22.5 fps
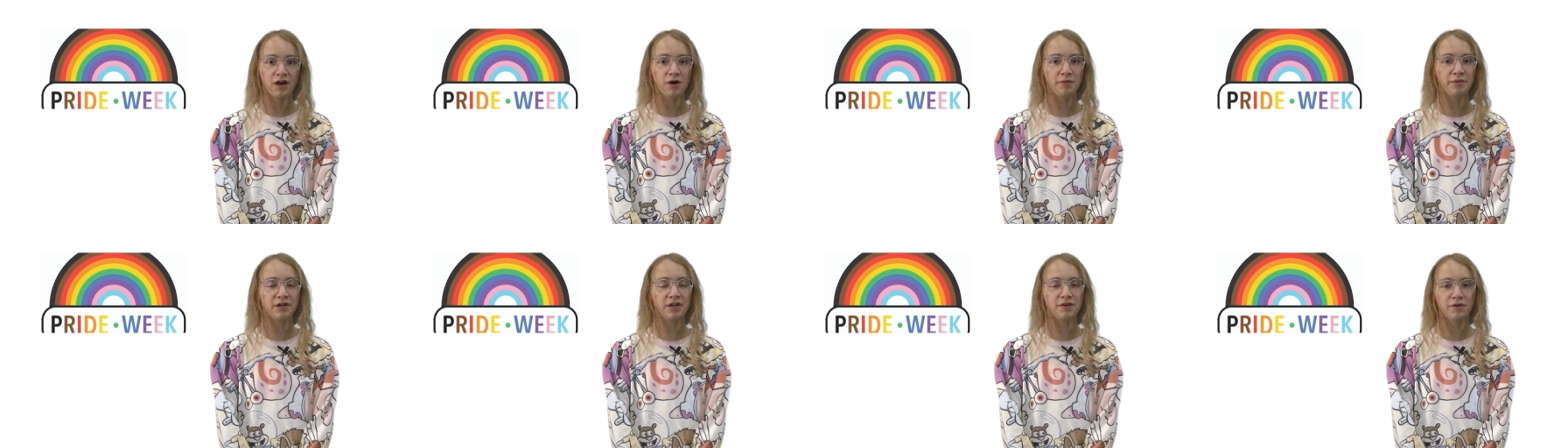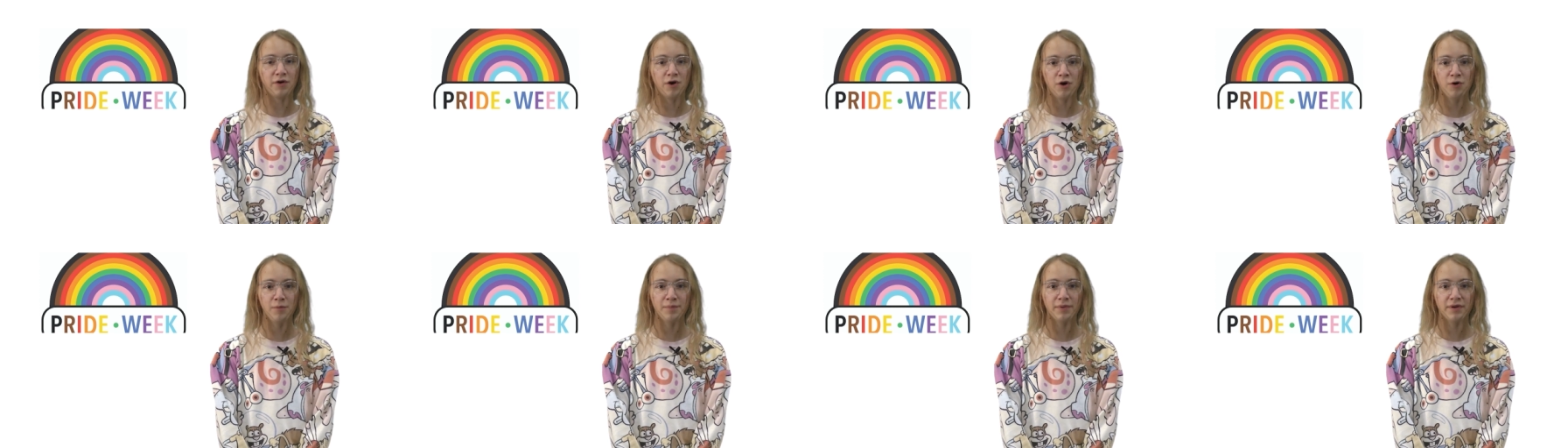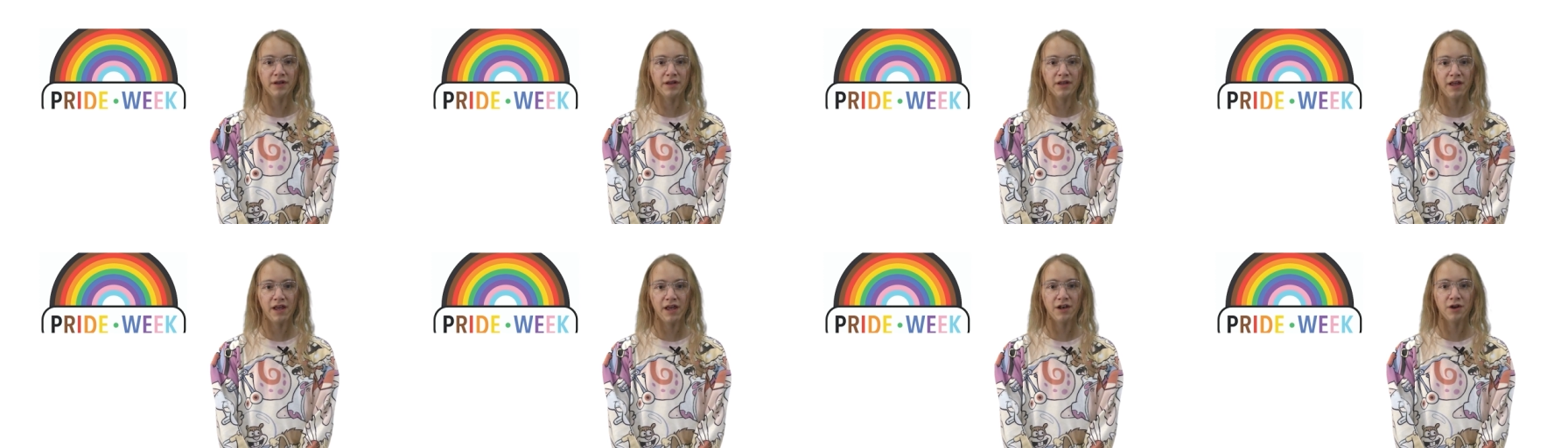a week of hope,
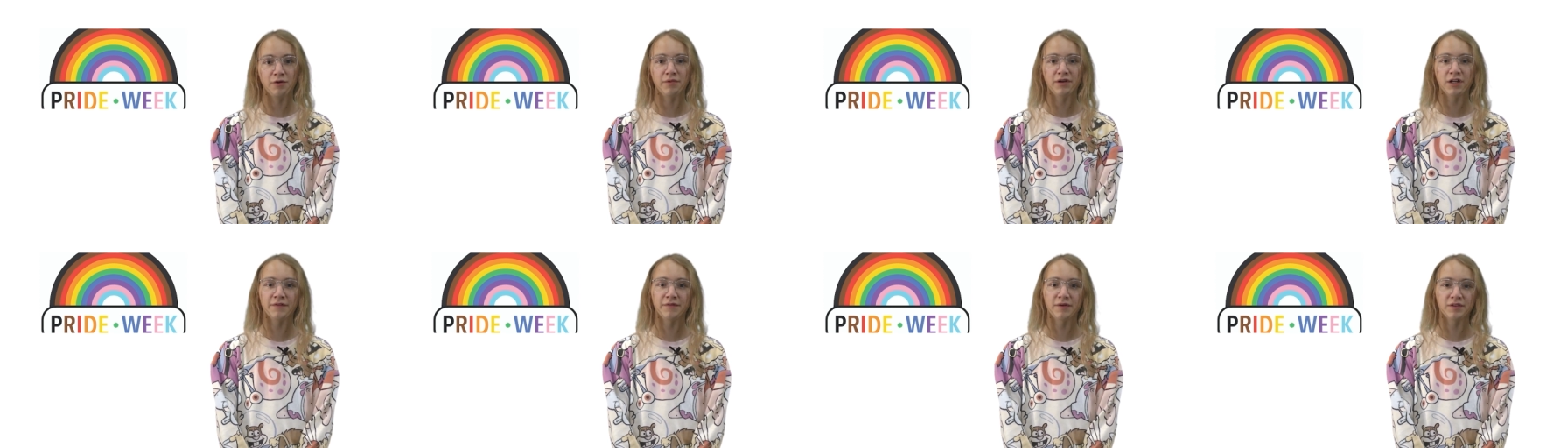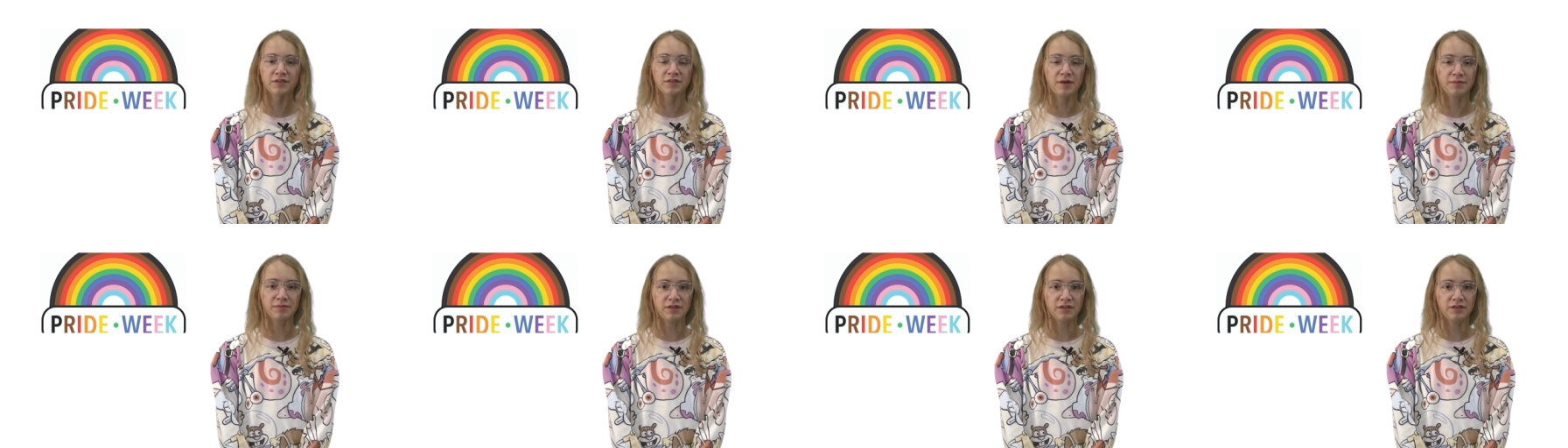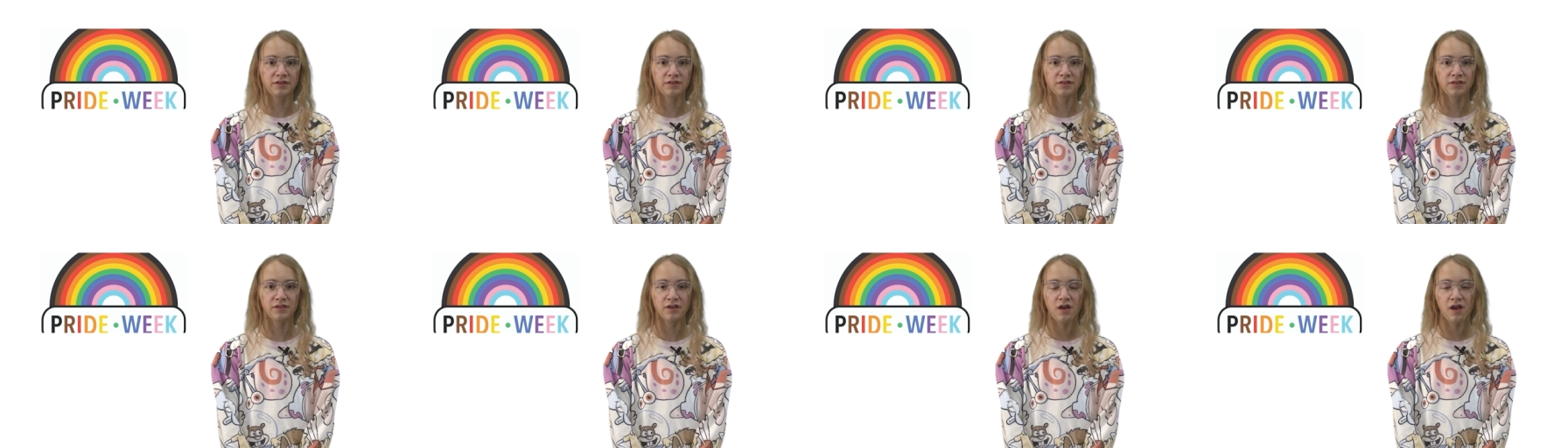and a week of
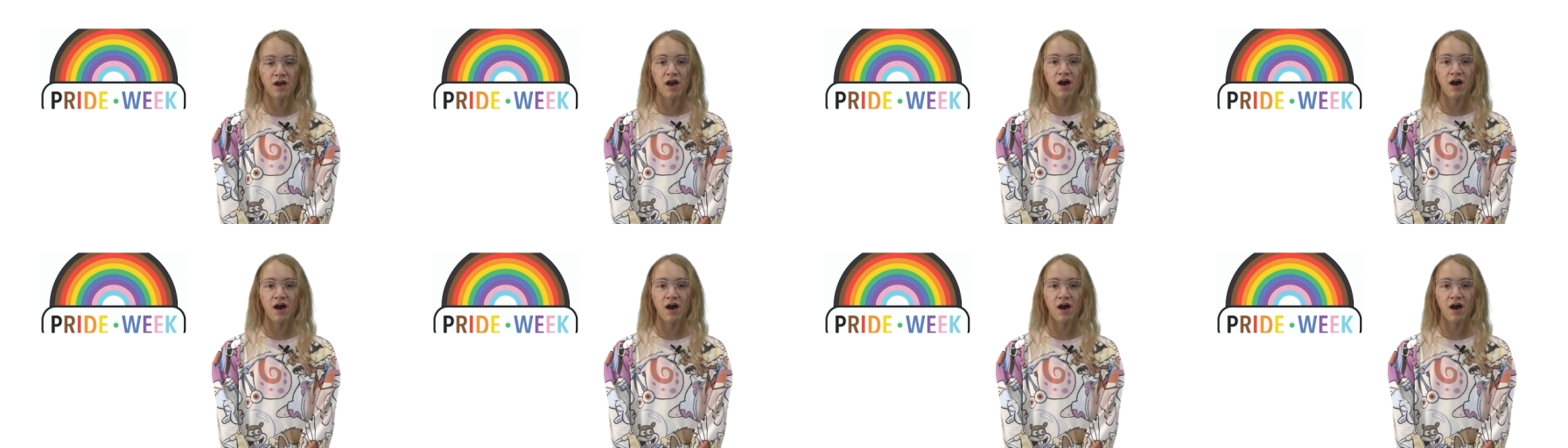acceptance.